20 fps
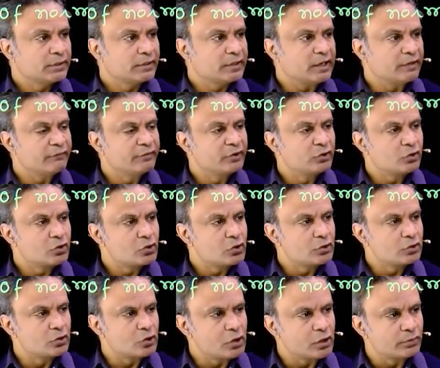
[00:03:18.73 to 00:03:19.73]
Now we
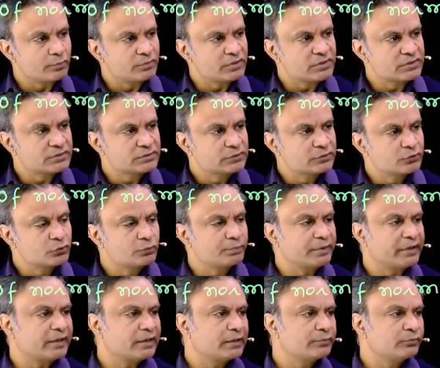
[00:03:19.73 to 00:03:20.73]
draw normals to
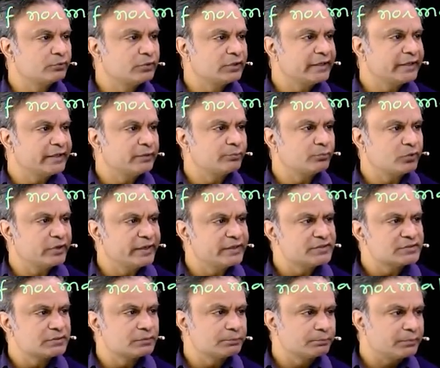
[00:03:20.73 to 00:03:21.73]
parabola at
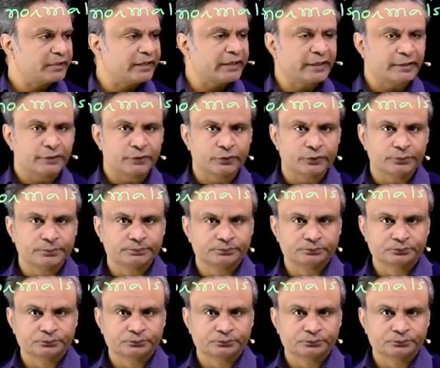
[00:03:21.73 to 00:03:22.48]
points P and Q.